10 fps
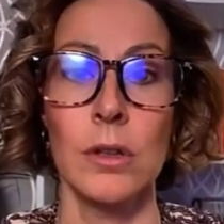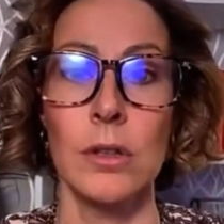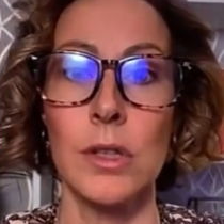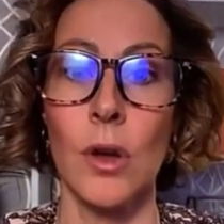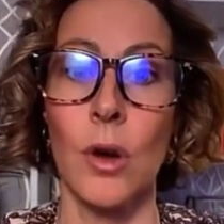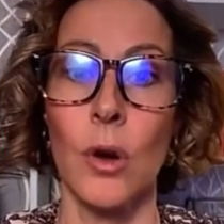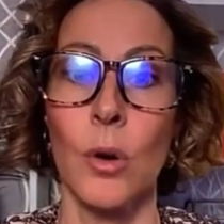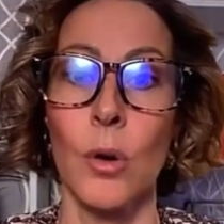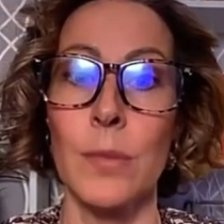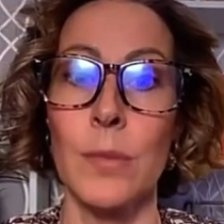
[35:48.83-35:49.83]

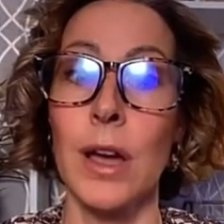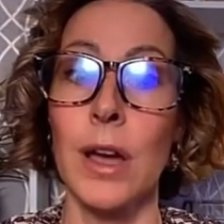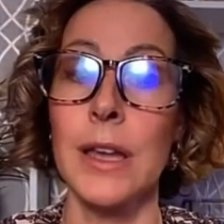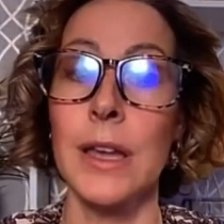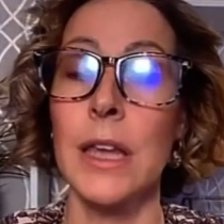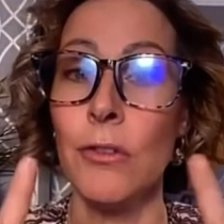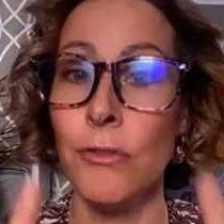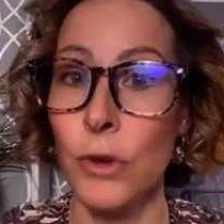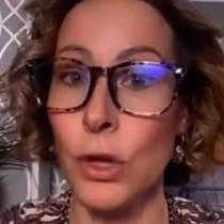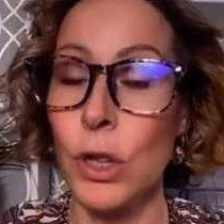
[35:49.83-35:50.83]
so I'm not
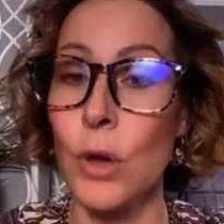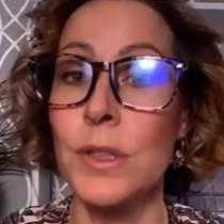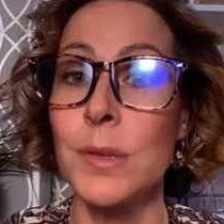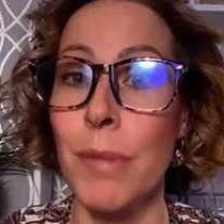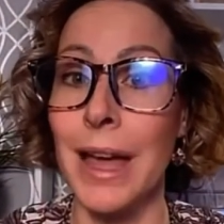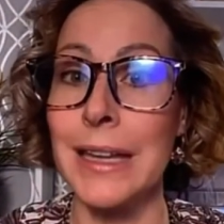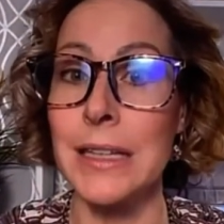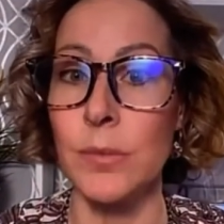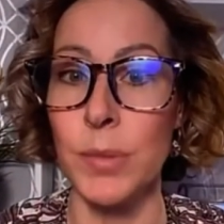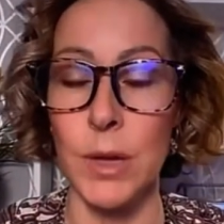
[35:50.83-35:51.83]
here for closed
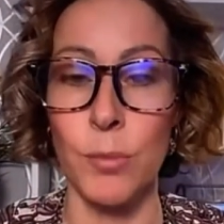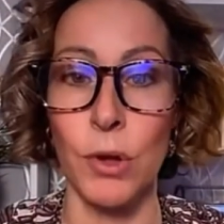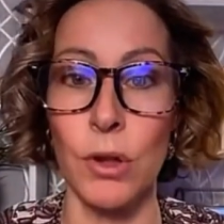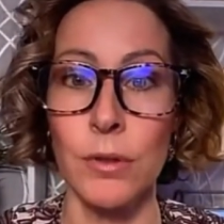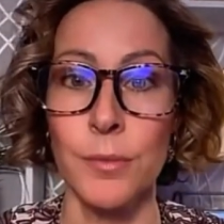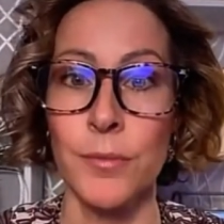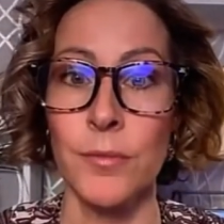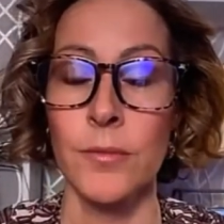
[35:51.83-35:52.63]
minded people.